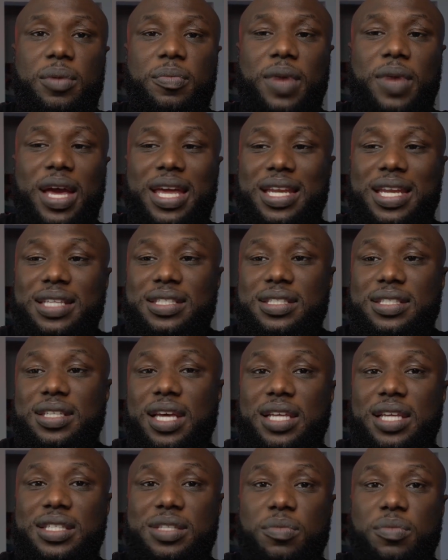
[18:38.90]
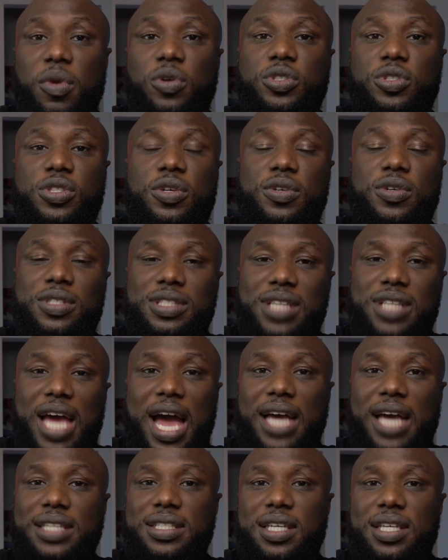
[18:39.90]
it's emotional. It's
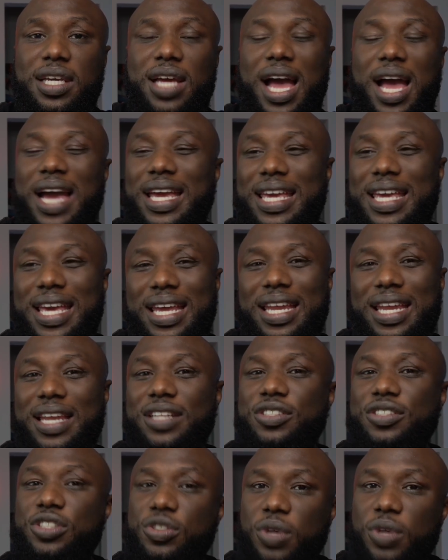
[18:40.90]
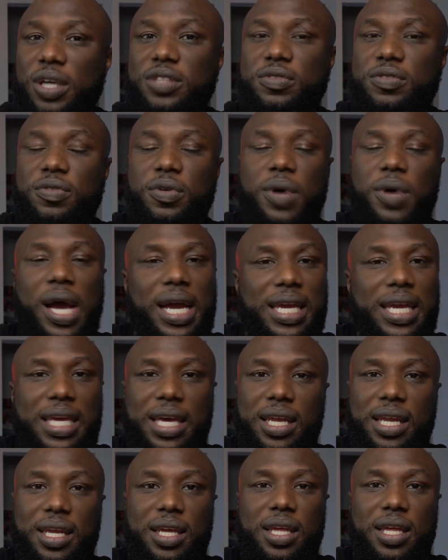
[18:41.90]
taxing. I get it. It's stressful. I
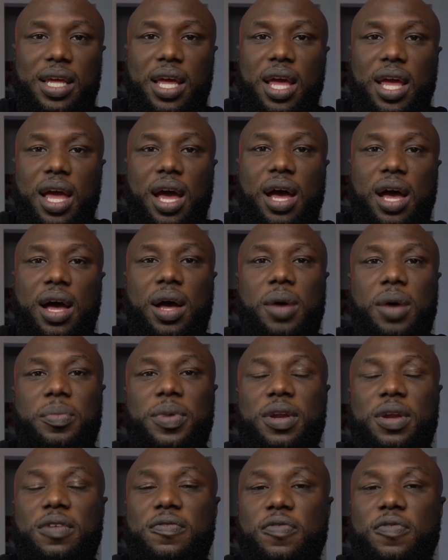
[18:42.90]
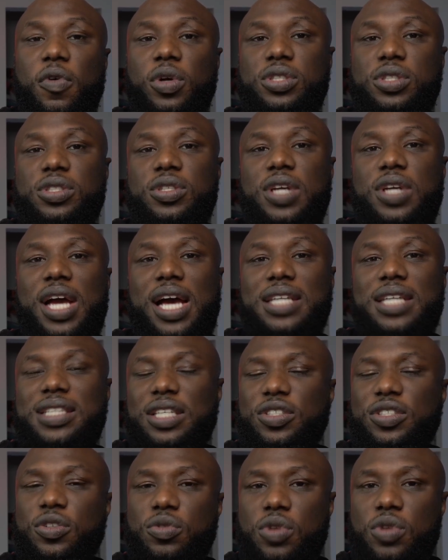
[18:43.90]
get it. But unfortunately, guys,
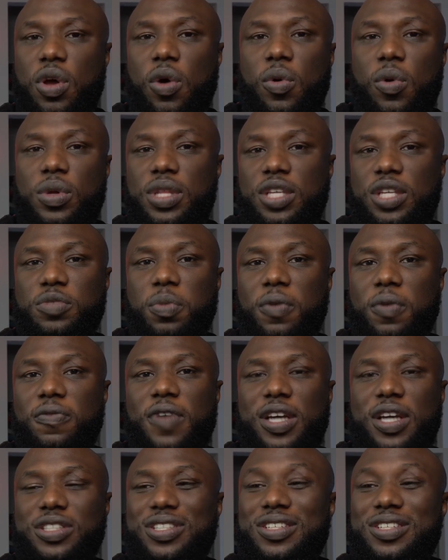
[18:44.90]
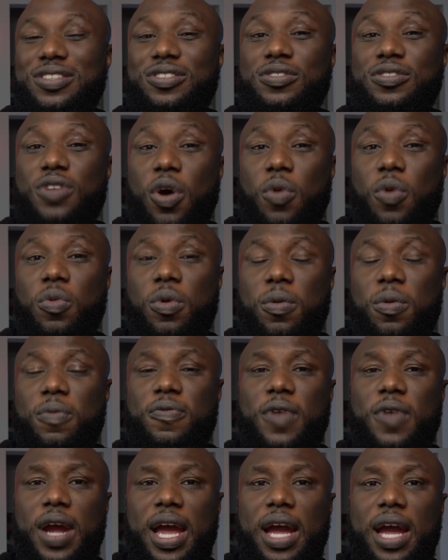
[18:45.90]
as you know, in this profession, there's no room
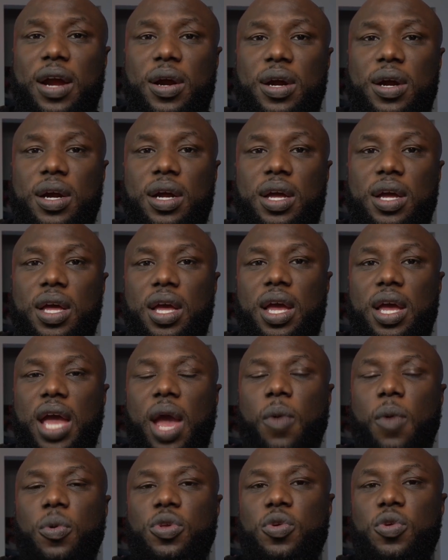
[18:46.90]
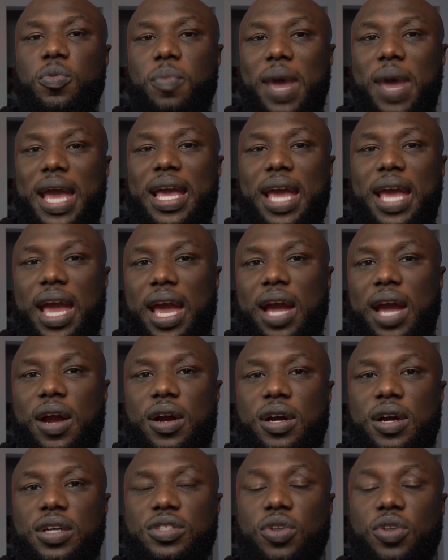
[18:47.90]
for error. And when you make
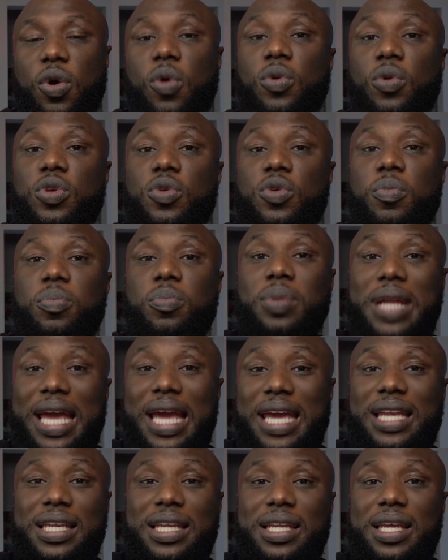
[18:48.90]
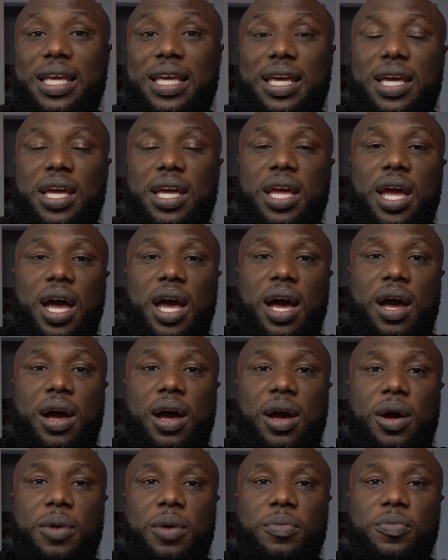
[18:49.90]
errors or when you blatantly
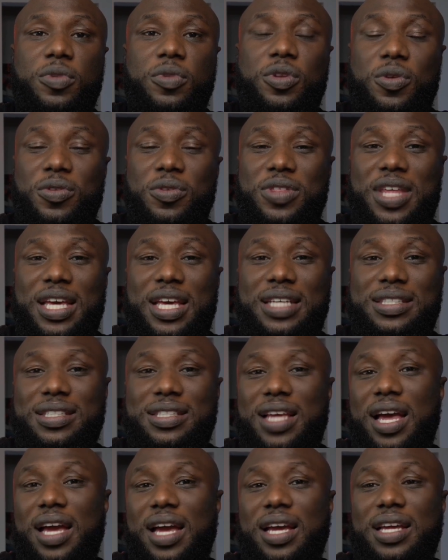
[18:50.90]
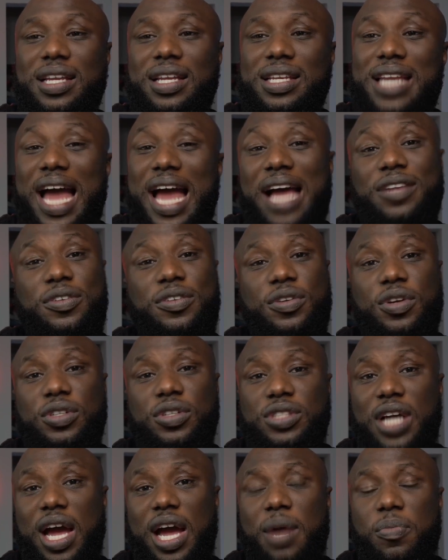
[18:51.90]
do things like not do your
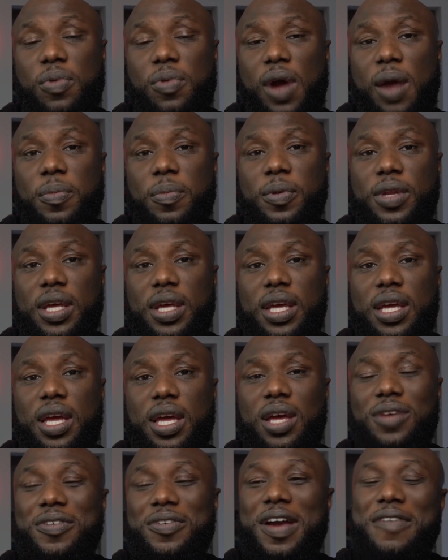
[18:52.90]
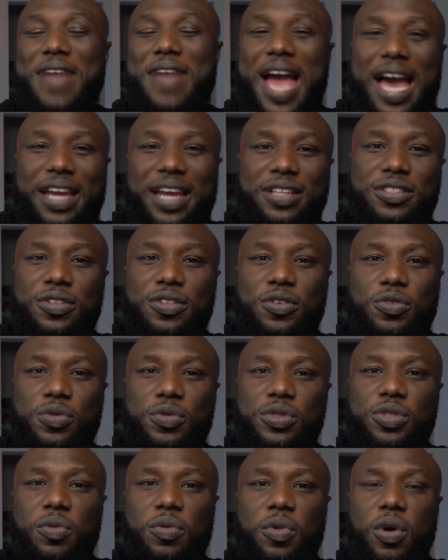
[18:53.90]
job properly, you have attitudes with
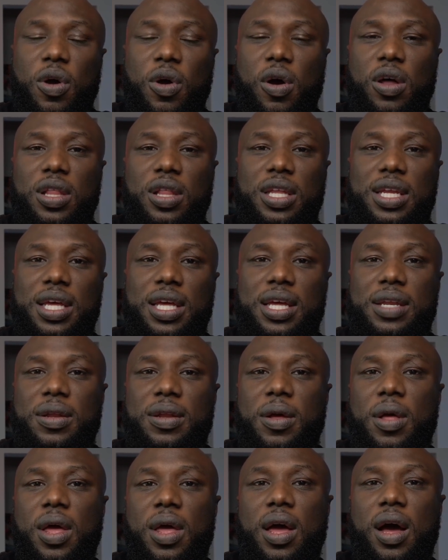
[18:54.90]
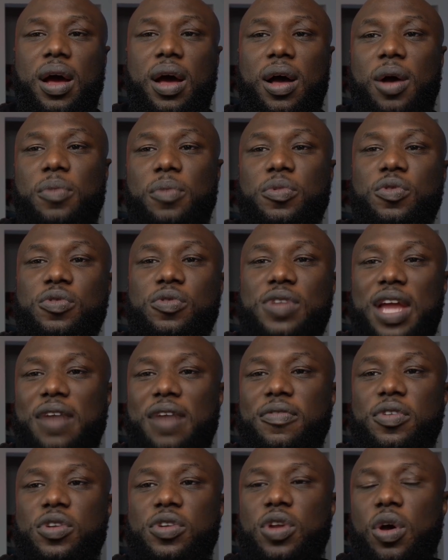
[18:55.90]
someone calling in, you
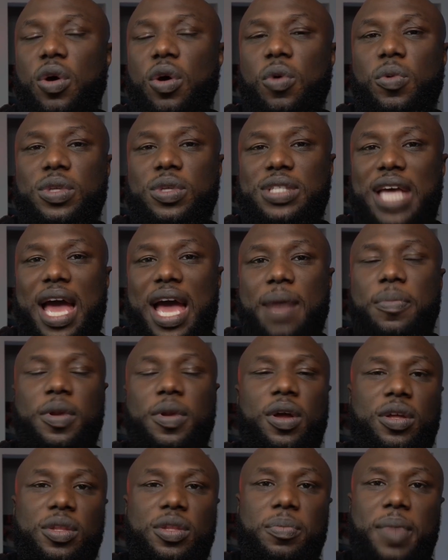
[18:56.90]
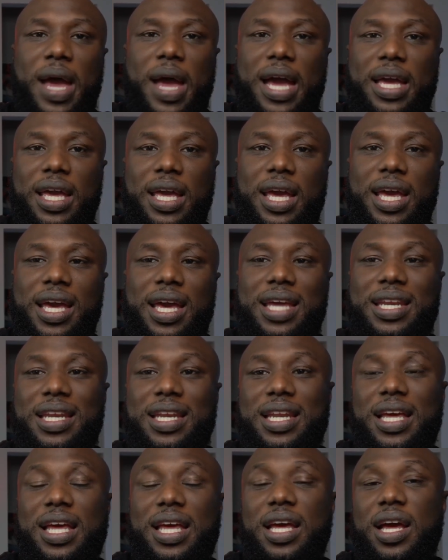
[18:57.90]
never know what's happening on the back end, and
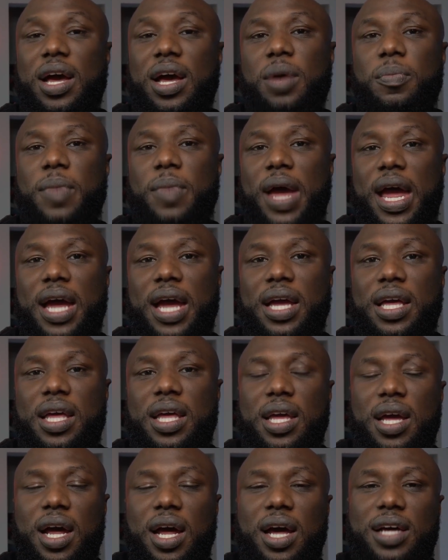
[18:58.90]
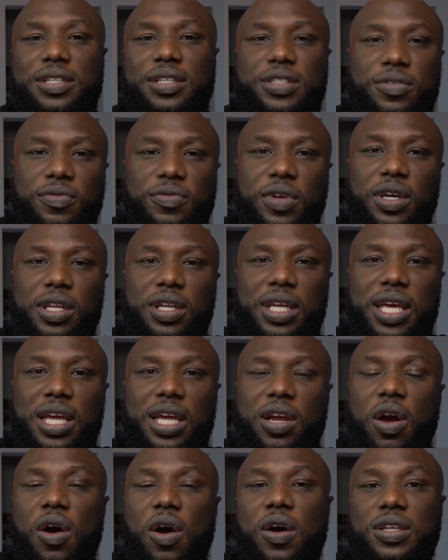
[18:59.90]
it can come back severely and
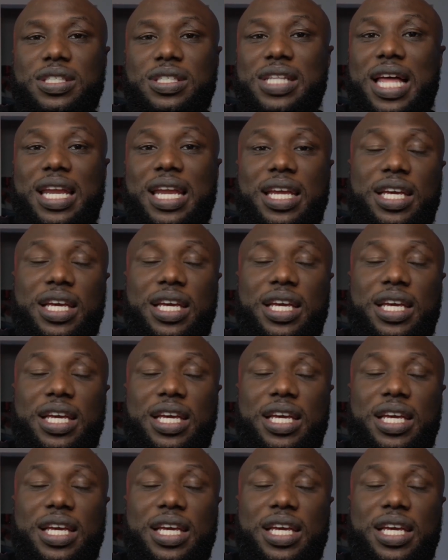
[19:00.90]
cause a lot of